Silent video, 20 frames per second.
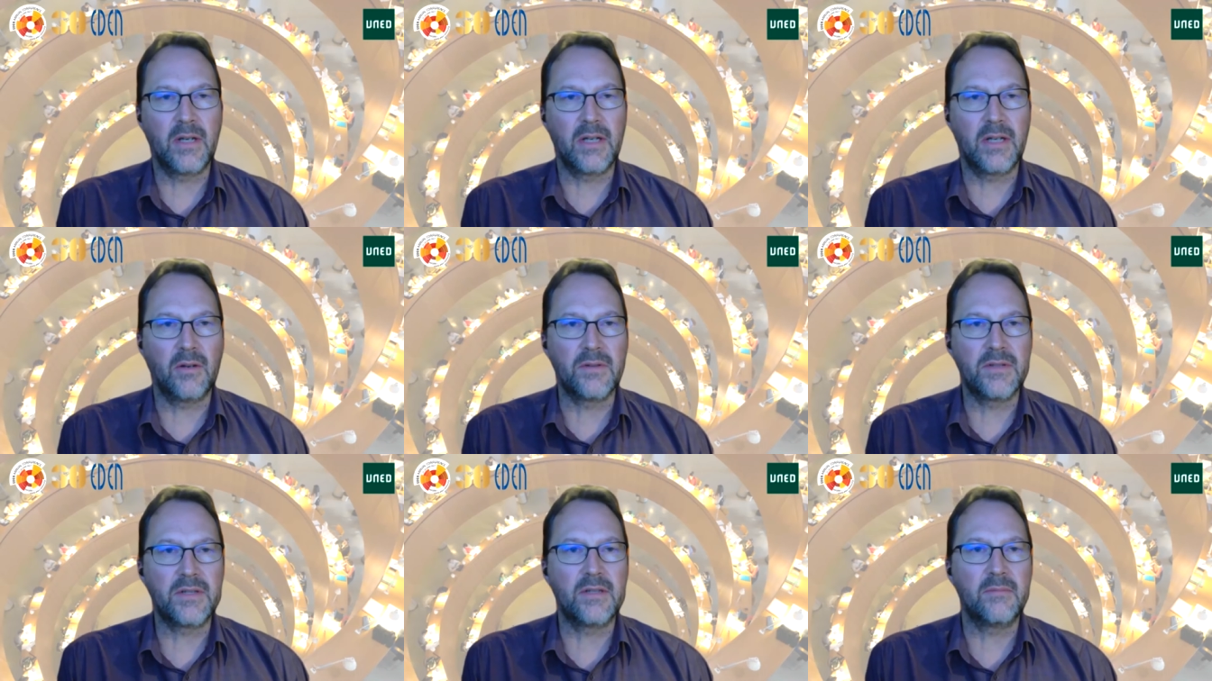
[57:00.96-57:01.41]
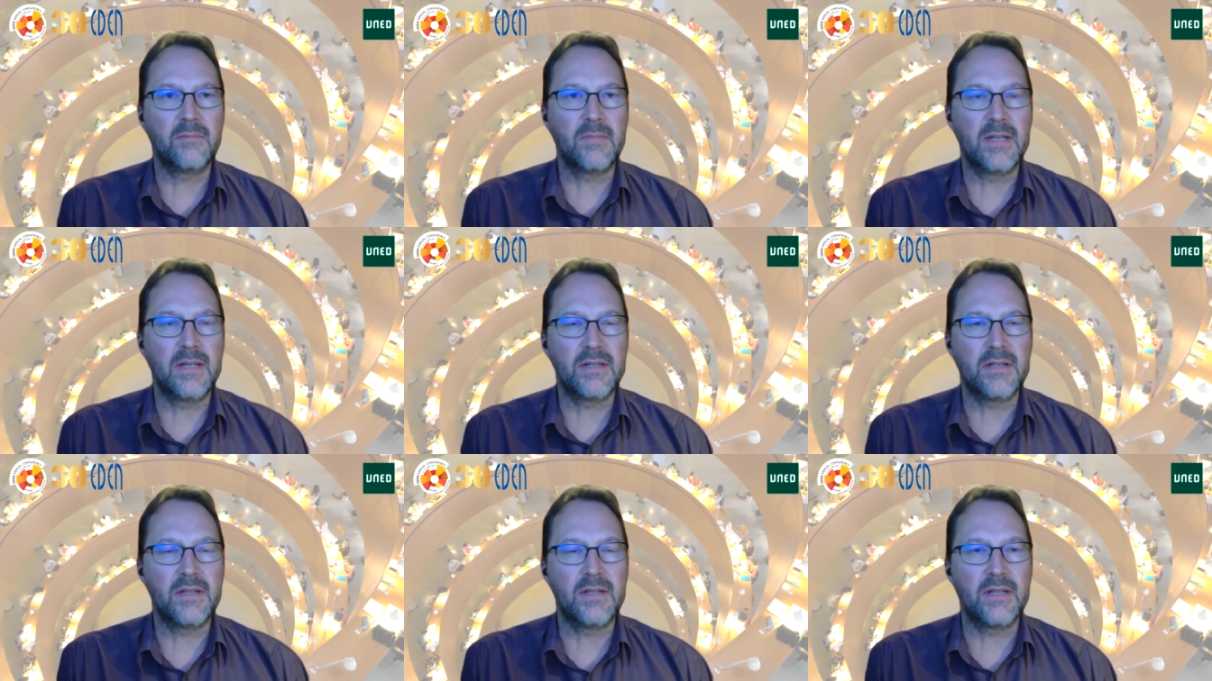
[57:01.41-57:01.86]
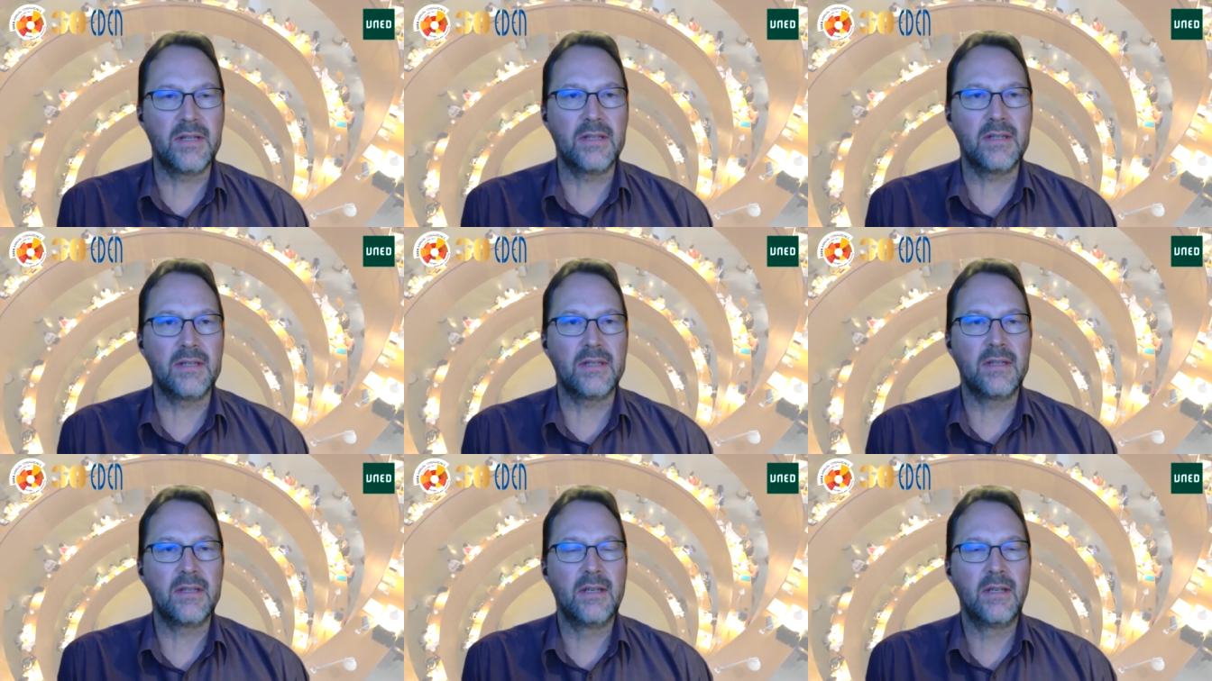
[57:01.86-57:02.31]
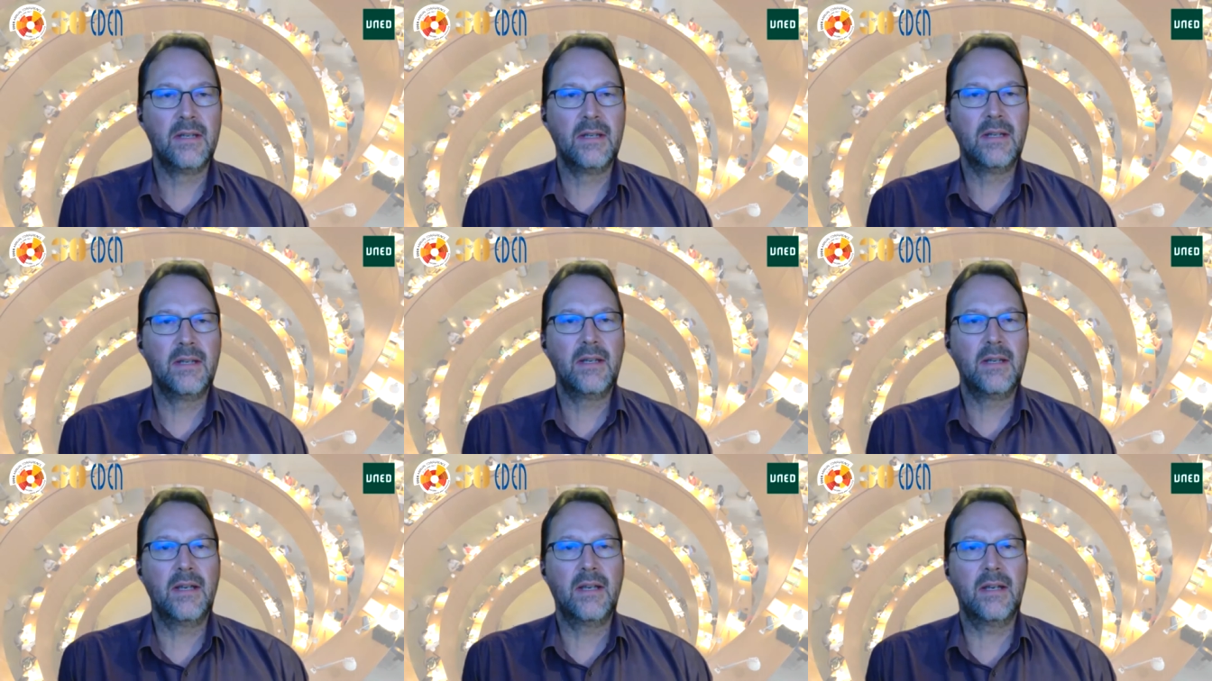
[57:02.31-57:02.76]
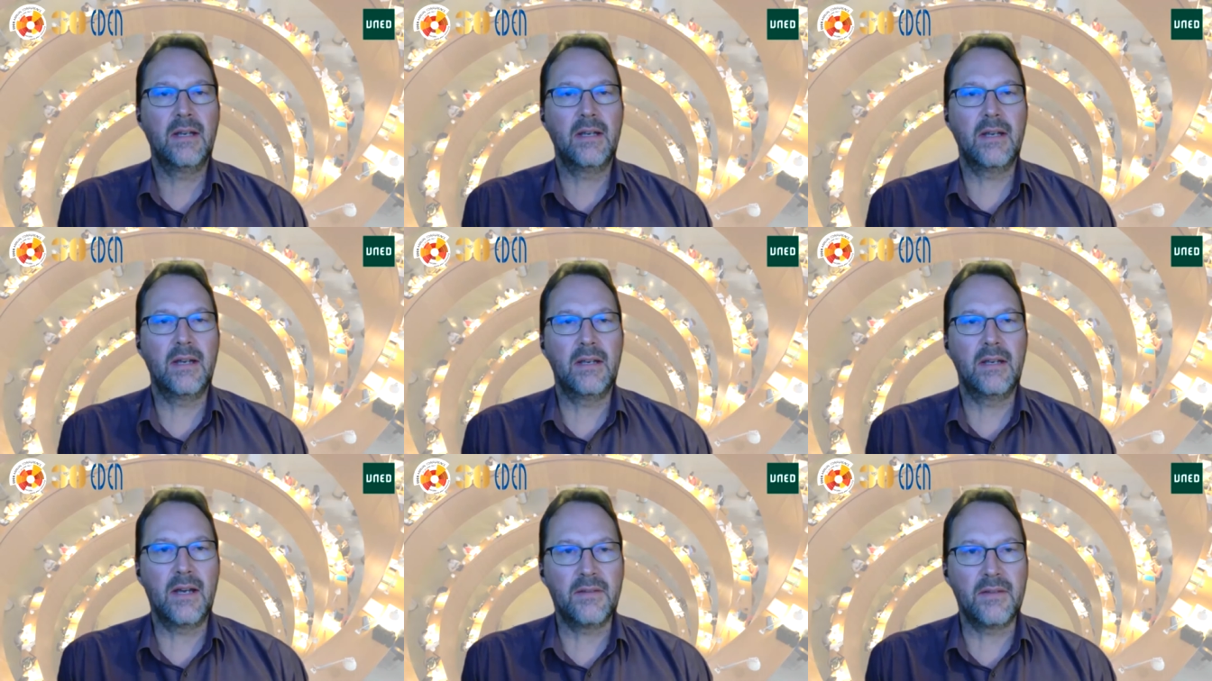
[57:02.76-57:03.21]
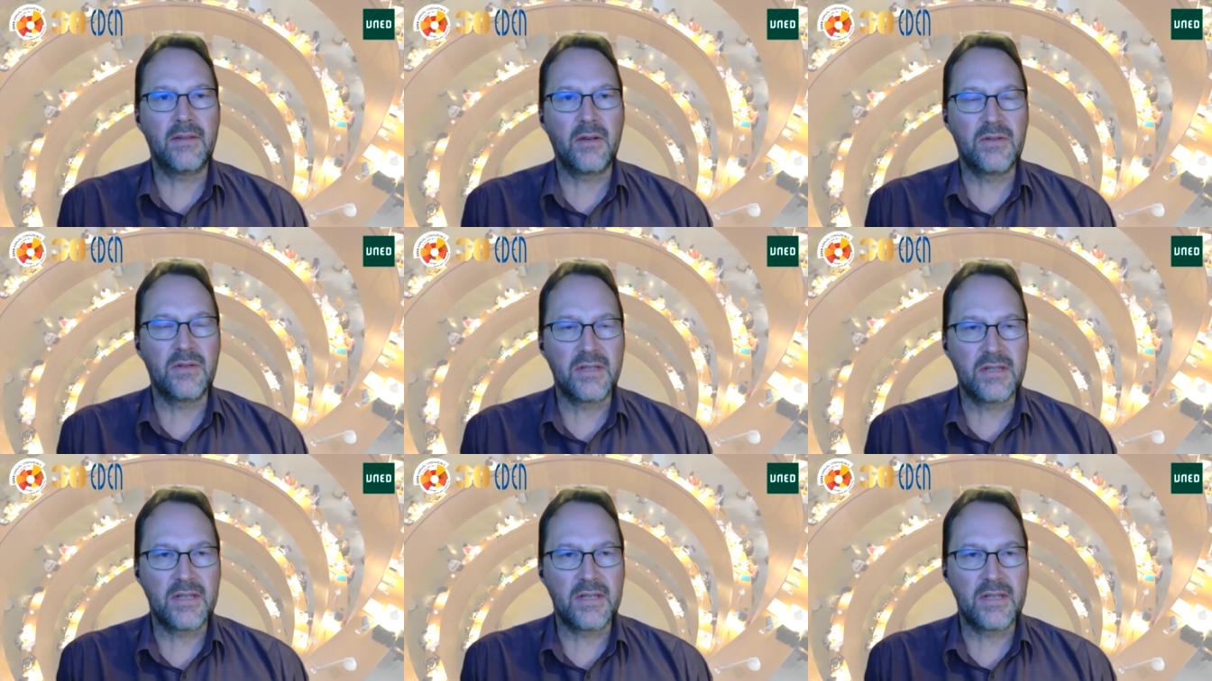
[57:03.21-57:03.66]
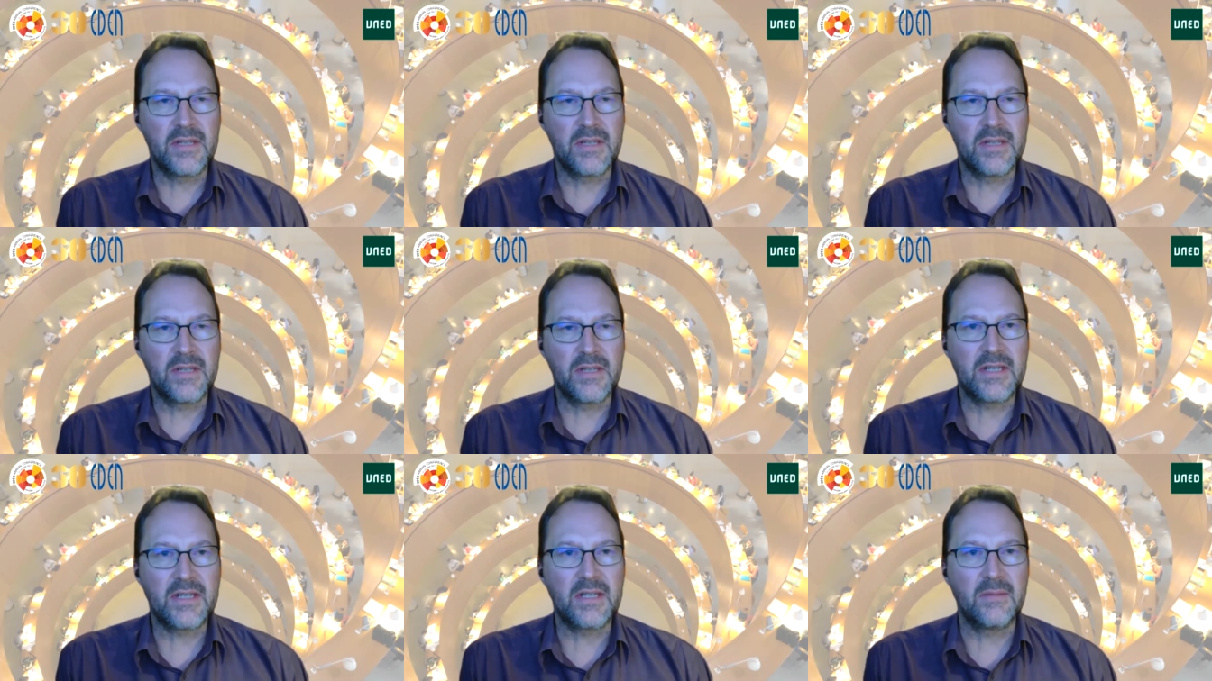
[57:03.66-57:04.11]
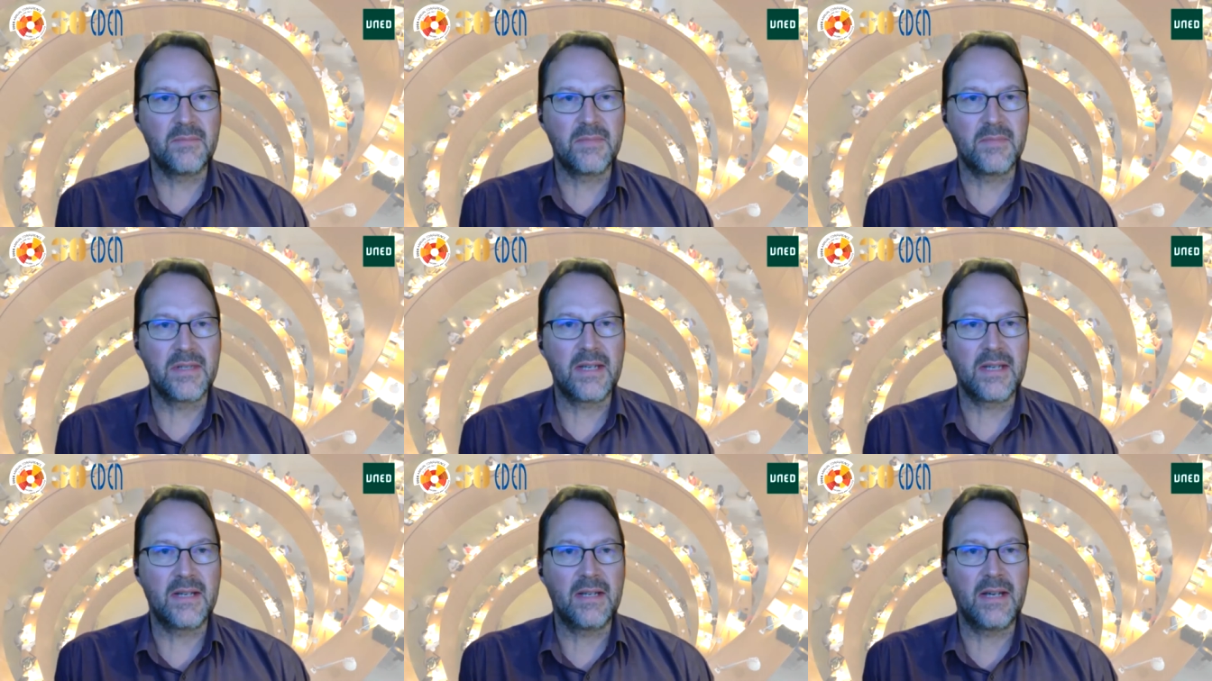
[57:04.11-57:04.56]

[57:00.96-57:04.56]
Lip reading: constant message is, are those systems,